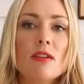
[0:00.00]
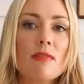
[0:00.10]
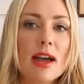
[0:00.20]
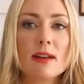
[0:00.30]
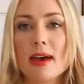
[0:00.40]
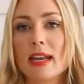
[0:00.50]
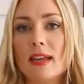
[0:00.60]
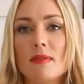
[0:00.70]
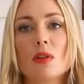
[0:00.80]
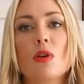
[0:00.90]
around about
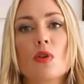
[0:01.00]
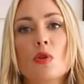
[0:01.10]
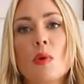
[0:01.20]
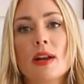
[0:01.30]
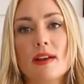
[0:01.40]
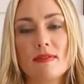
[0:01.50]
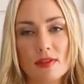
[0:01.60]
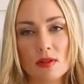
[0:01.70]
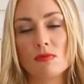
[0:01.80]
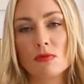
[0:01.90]
11 o'clock, or when I
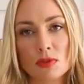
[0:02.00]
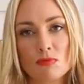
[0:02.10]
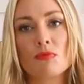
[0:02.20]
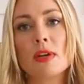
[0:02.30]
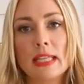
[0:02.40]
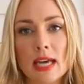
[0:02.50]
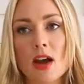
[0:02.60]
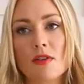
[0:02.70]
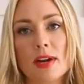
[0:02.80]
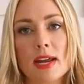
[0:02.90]
feel really
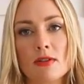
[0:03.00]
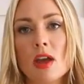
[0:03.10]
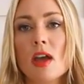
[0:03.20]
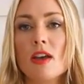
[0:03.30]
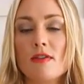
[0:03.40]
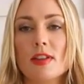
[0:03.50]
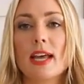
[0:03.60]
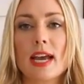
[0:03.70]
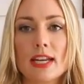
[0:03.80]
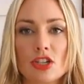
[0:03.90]
hungry and feel
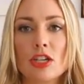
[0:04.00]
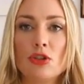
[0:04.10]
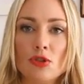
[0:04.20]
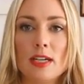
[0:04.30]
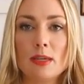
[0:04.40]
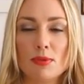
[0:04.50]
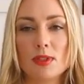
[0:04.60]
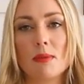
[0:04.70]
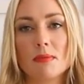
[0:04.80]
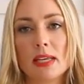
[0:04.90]
like I actually do need to put
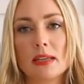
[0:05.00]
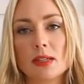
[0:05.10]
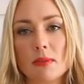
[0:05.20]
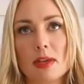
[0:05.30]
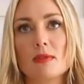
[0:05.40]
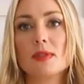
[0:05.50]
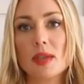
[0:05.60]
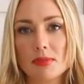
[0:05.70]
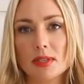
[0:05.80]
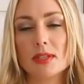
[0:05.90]
something of
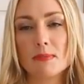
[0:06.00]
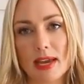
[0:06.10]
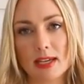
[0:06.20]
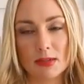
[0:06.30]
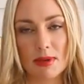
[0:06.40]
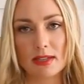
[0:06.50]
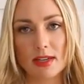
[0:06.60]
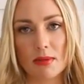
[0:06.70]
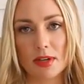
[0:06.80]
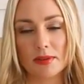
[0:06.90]
substance back into my
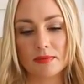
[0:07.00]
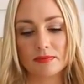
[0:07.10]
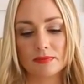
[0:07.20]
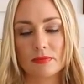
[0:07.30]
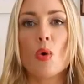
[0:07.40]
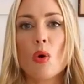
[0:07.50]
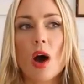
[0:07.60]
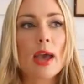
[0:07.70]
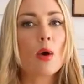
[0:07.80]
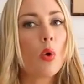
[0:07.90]
stomach.
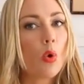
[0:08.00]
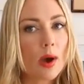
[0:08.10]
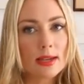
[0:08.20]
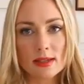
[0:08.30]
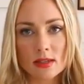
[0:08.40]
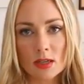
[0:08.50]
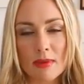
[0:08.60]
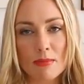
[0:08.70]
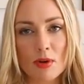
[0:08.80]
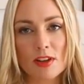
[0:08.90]
I always listen to
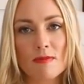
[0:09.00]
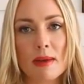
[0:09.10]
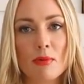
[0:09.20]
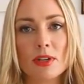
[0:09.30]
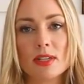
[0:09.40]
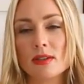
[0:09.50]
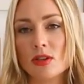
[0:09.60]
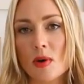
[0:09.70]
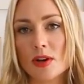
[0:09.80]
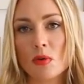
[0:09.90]
my body. If my body says,
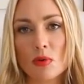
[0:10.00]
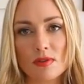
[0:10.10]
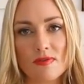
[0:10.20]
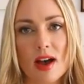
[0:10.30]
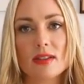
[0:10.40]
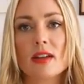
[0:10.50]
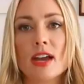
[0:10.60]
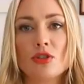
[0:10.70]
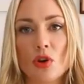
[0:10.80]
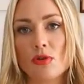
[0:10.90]
no, I don't want to fast,
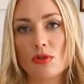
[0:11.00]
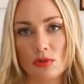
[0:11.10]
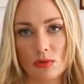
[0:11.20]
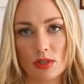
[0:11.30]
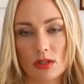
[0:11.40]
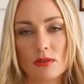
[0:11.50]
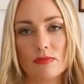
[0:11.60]
I don't do it.